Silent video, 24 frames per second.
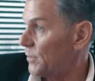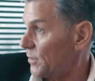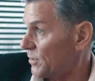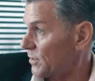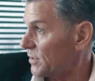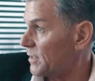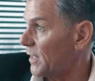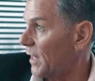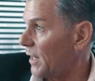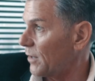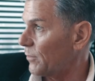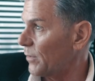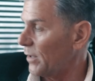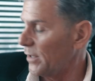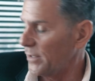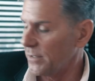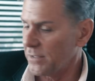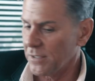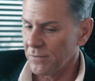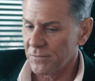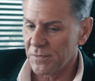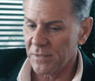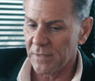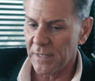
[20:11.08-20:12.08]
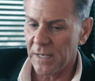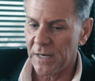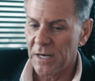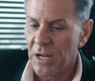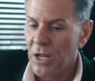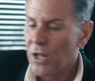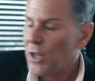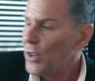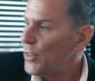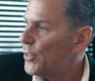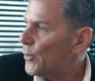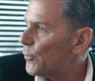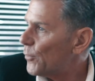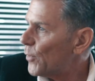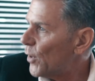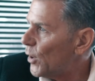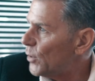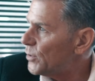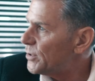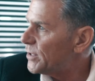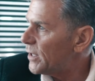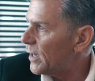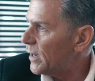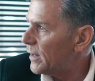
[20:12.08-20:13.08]
the saying relative to that, the
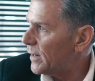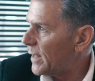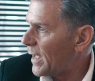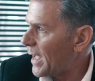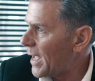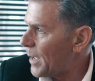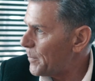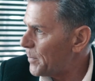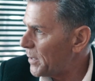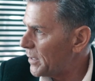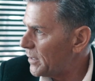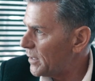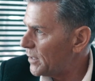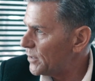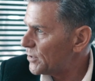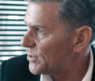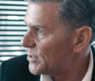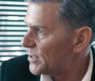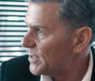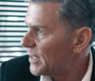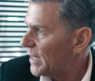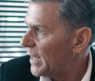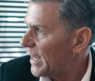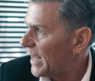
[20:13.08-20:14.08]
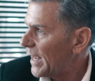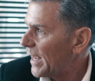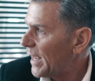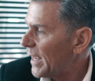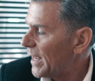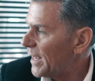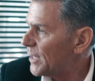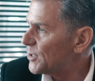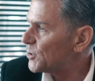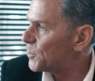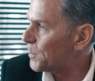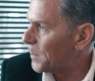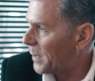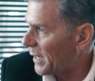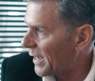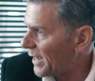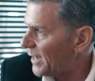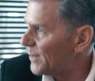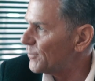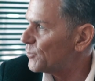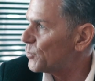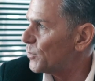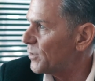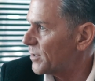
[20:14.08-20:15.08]
road to unhappiness is
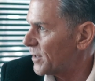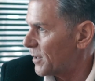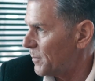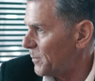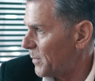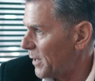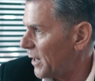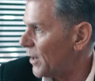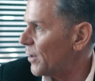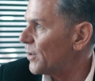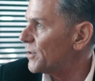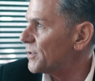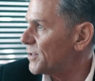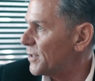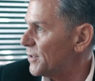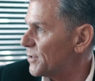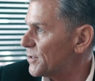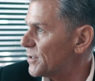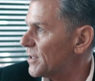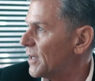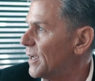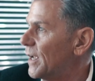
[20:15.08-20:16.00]
paved with comparisons.